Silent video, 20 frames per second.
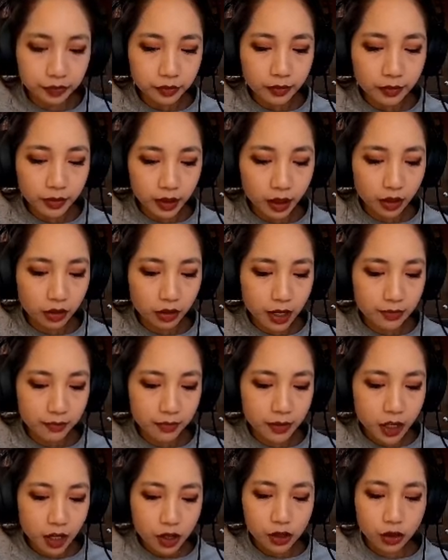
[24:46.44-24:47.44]
All right,
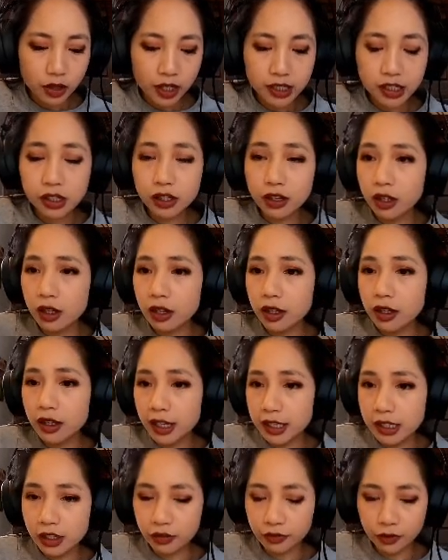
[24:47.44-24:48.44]
so that's
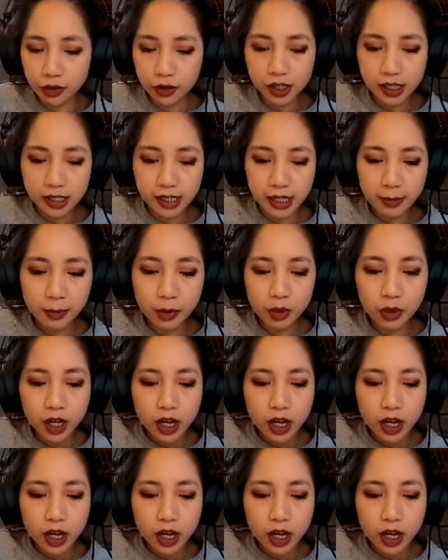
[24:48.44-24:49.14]
the first example.